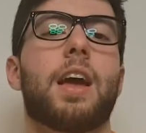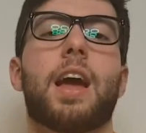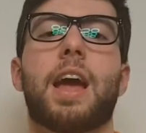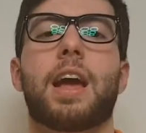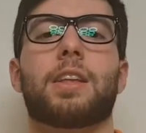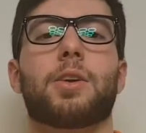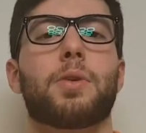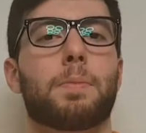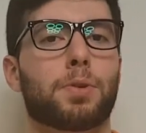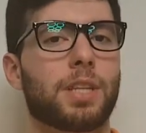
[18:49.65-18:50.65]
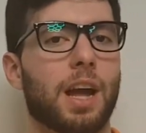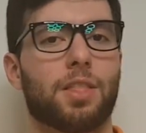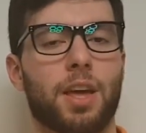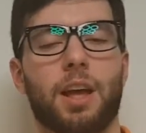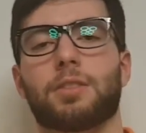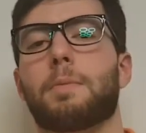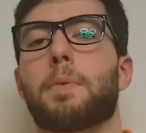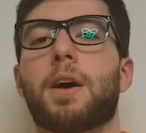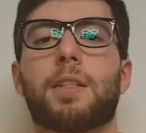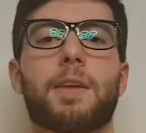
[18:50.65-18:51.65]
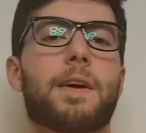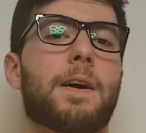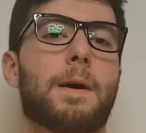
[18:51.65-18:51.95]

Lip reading: and you want to protect things, but